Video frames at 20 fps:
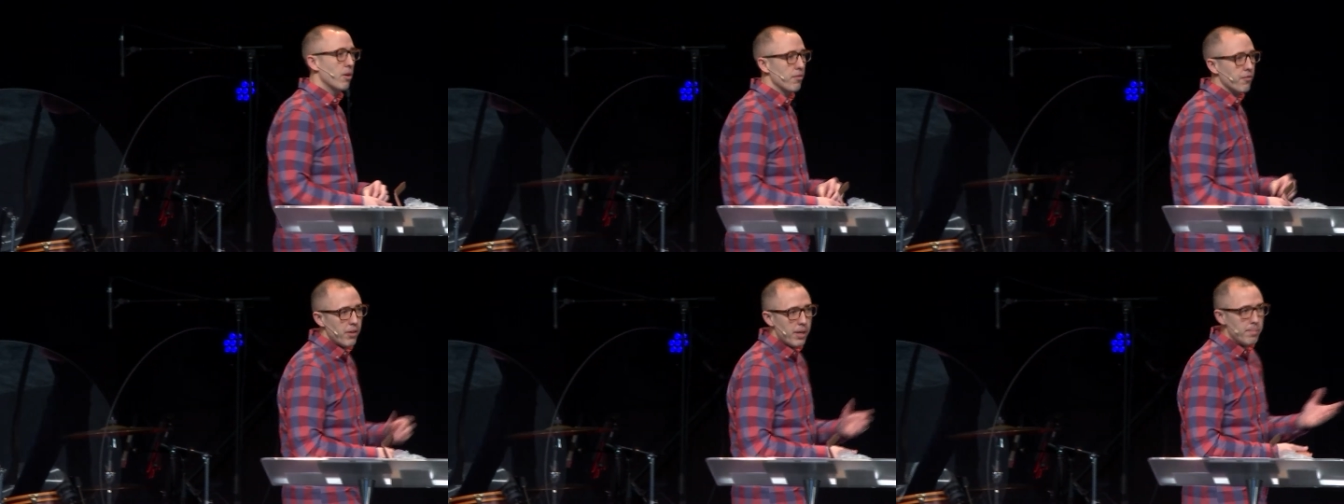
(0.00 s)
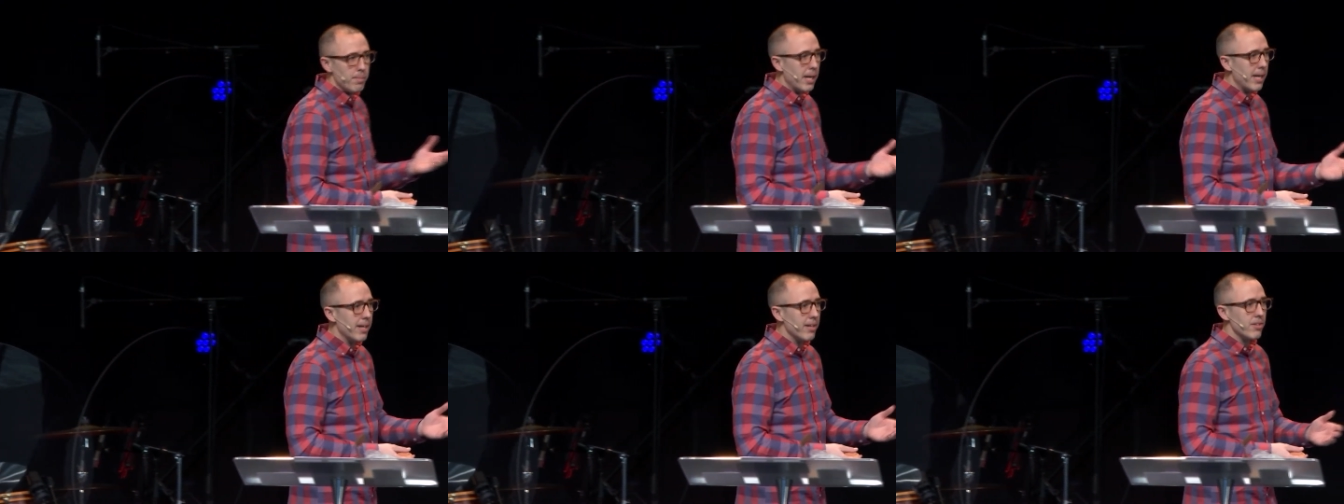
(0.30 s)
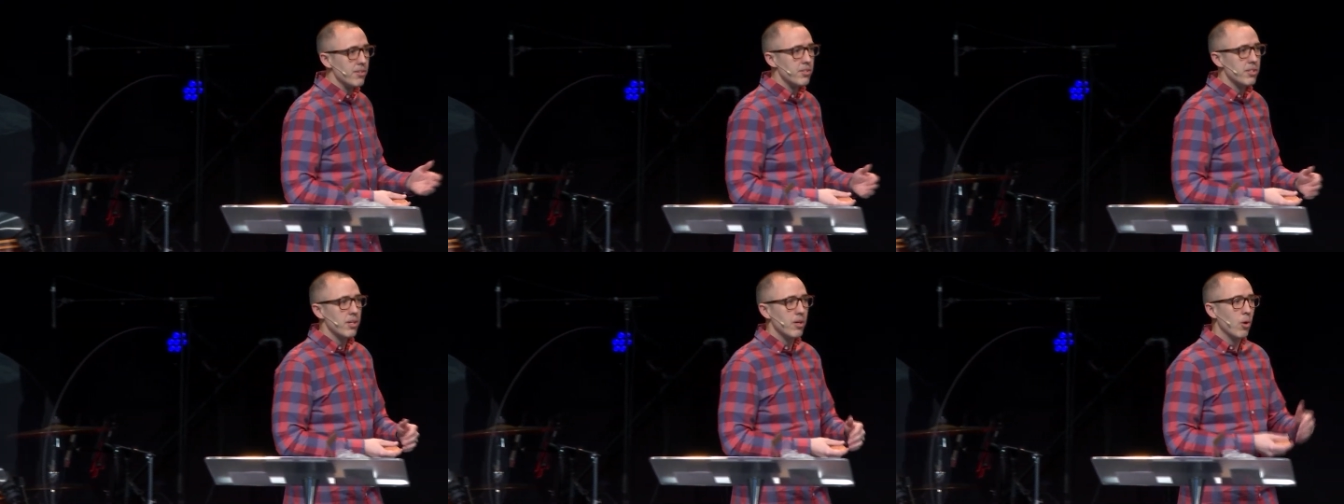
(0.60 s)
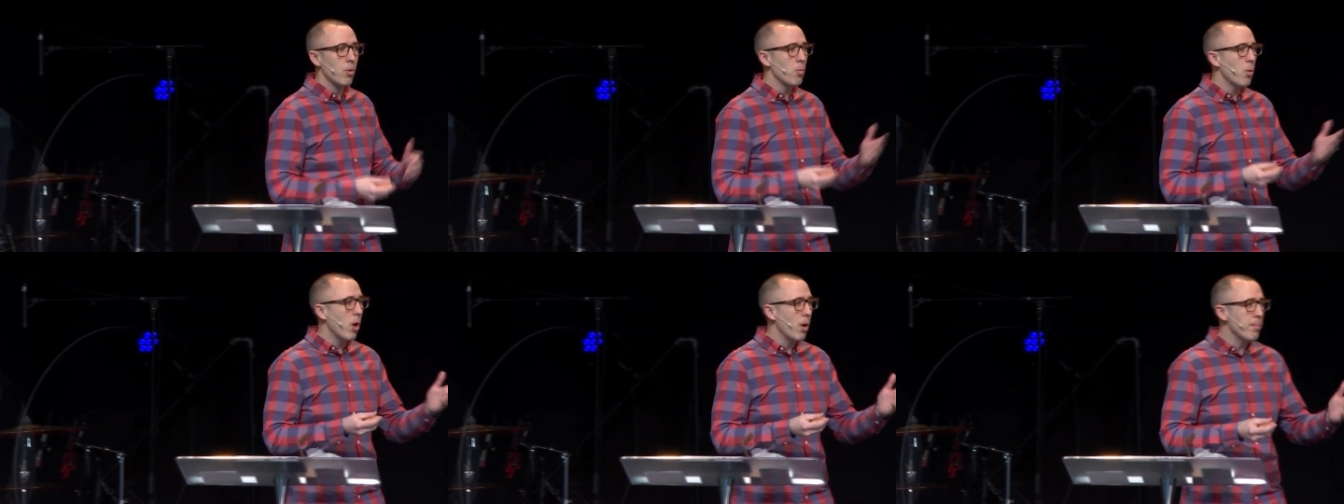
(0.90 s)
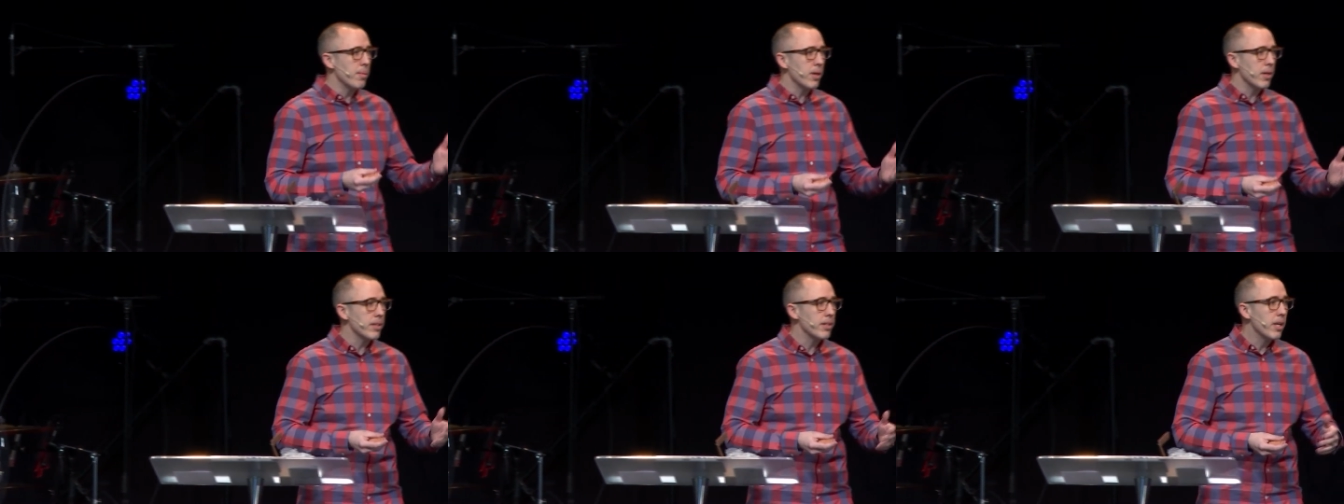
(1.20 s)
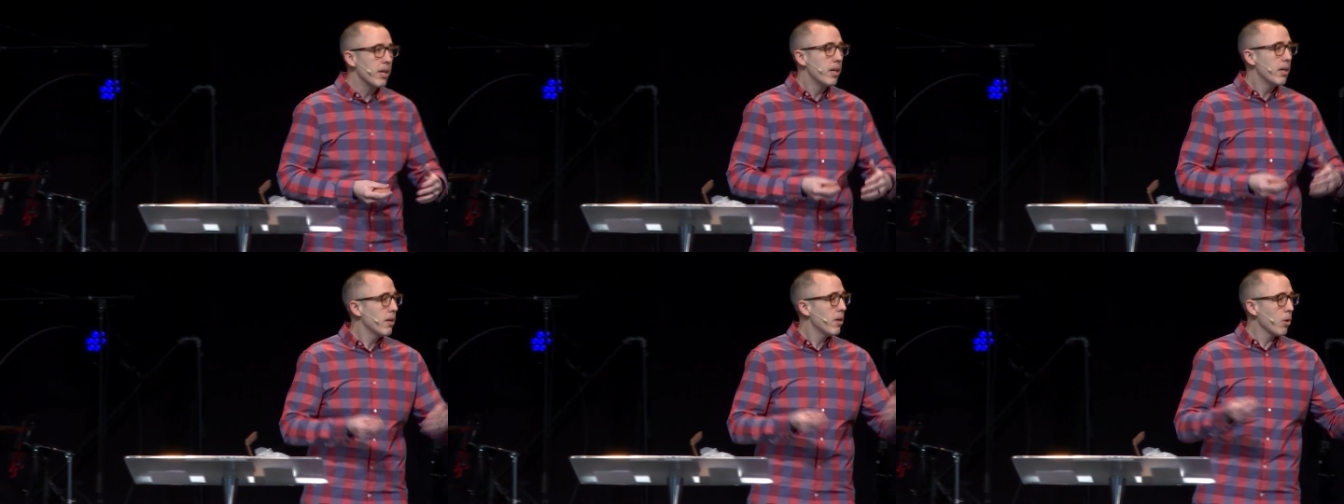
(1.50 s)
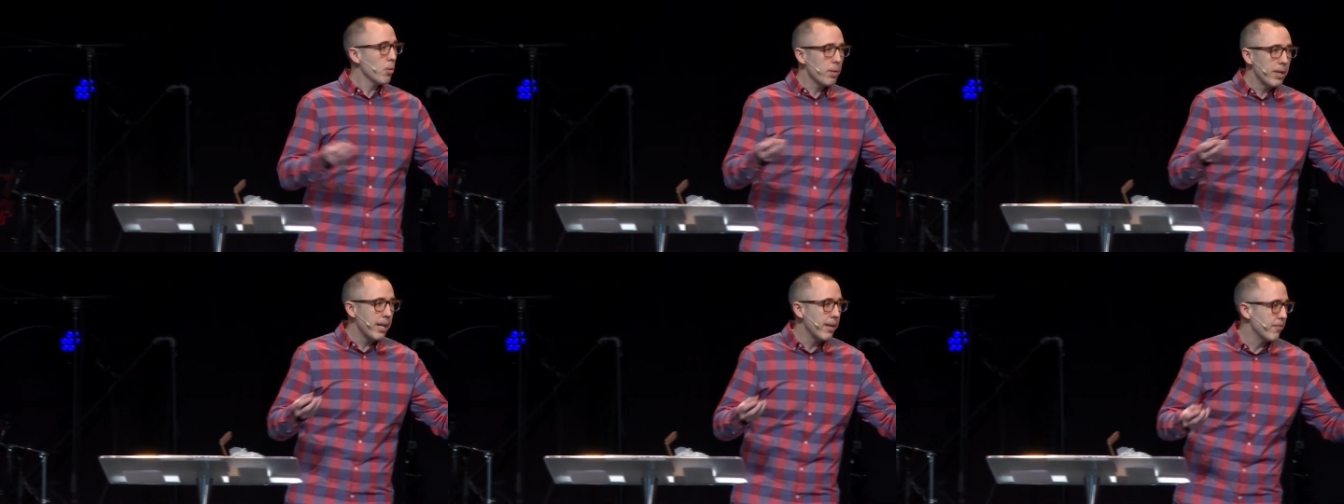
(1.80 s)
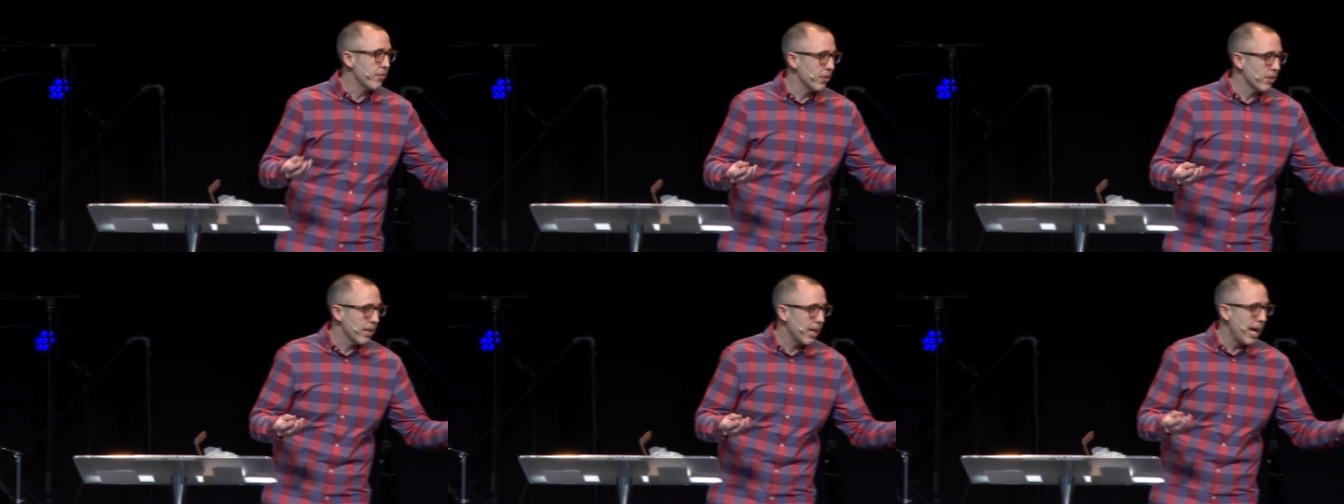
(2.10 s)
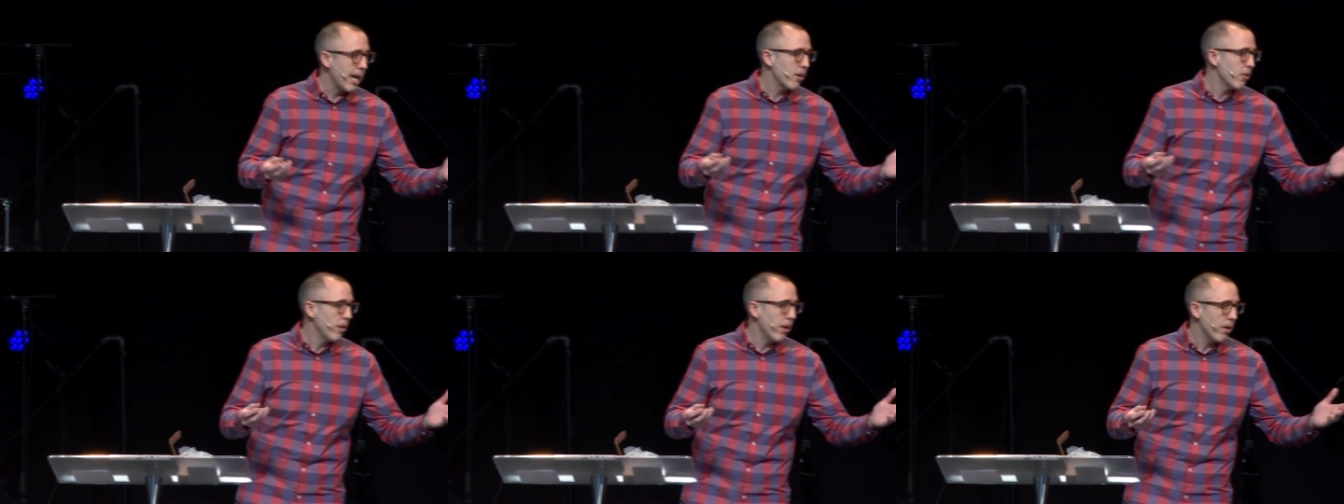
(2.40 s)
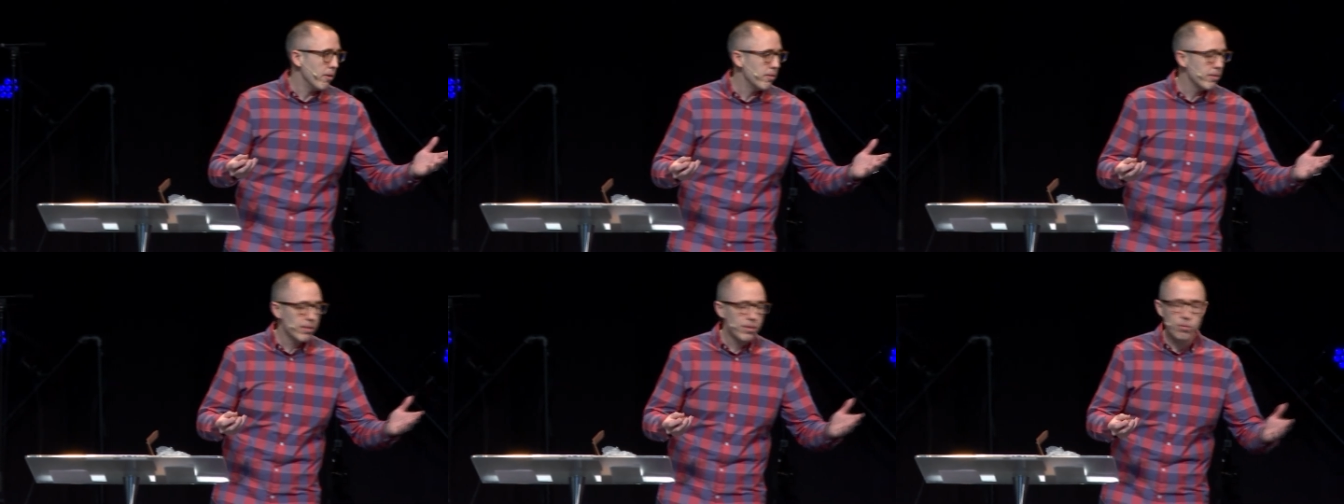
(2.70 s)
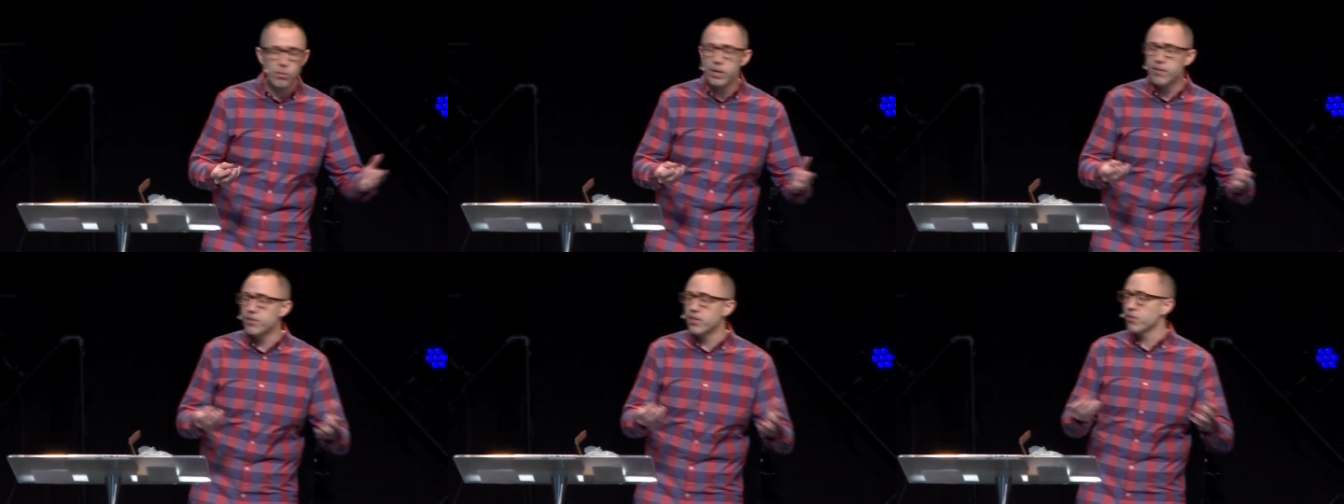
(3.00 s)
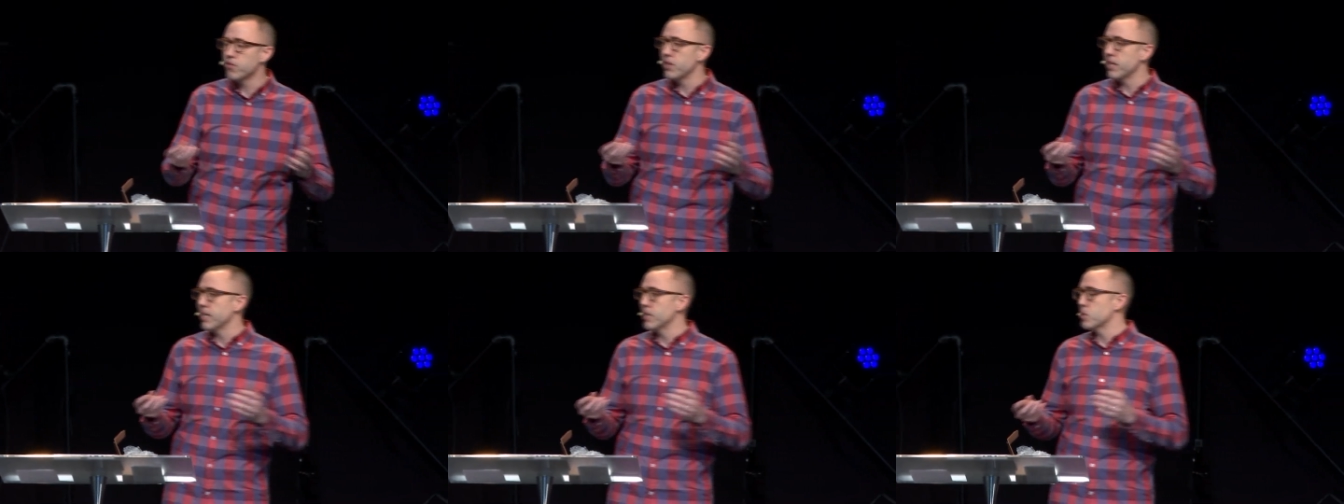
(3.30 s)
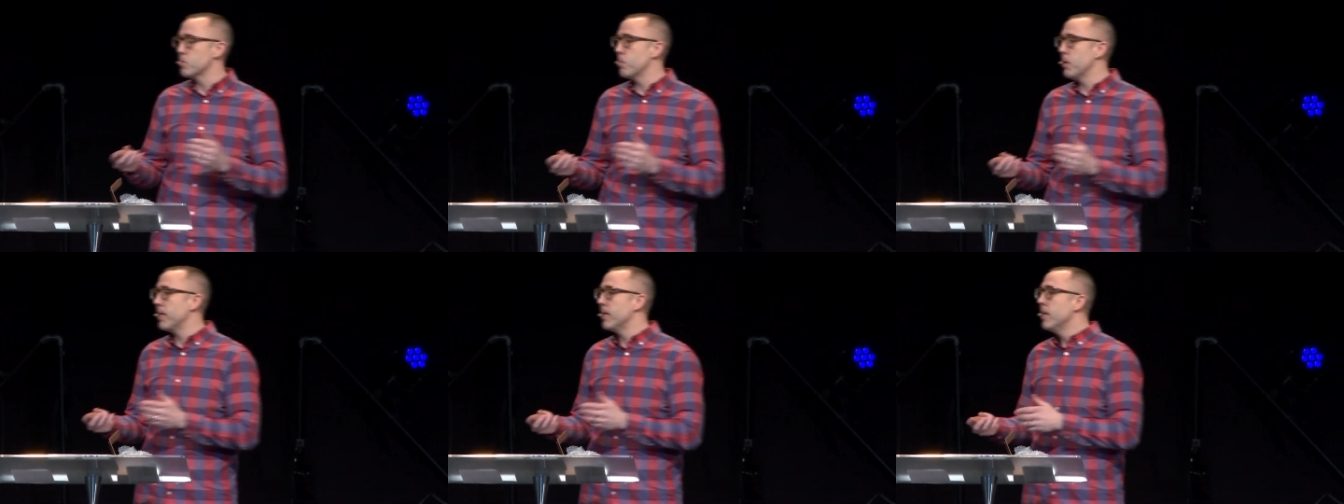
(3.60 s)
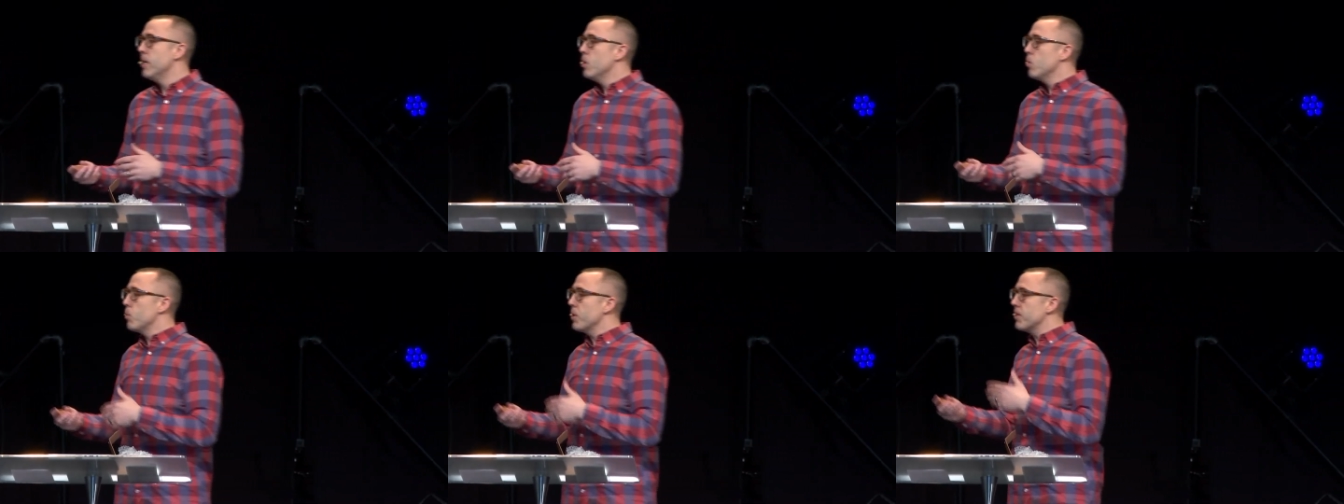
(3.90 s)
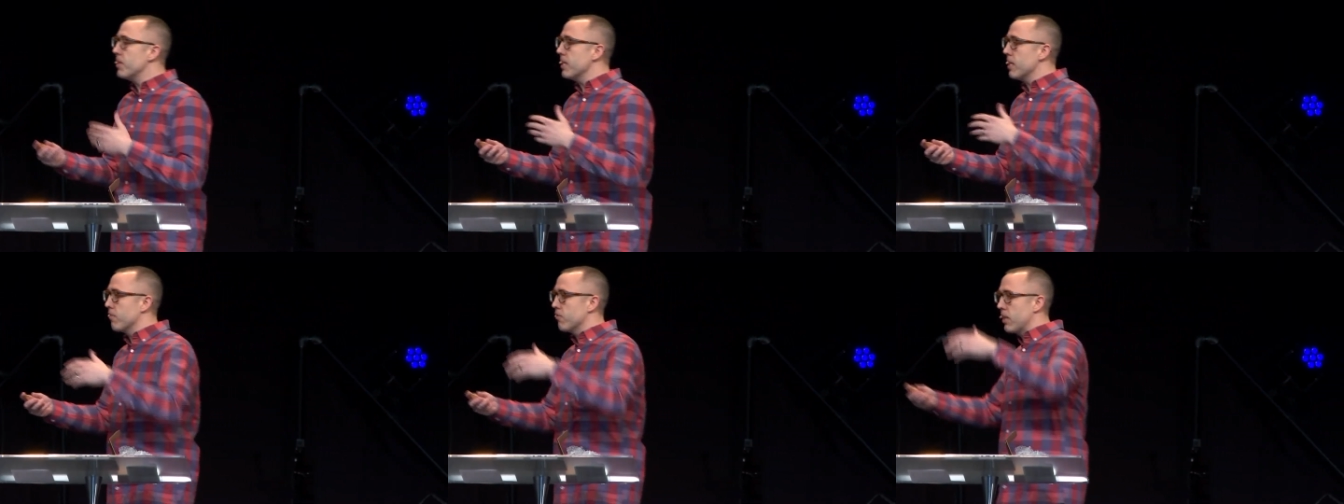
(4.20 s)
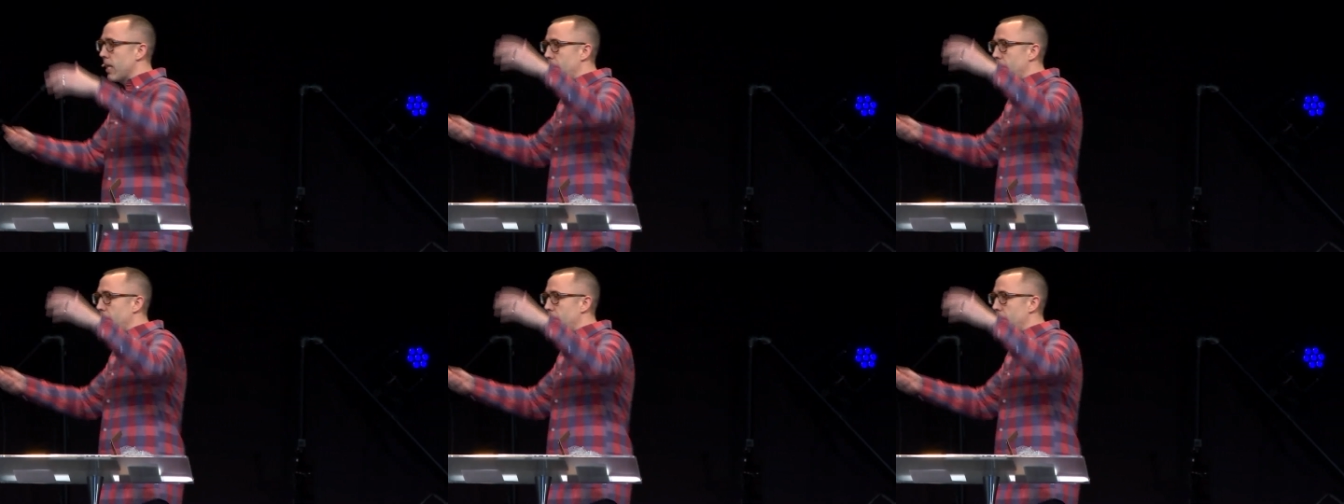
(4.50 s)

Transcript: or Fred Meyer's or Walmart or whatever. I don't know whatever your thing is. But we think of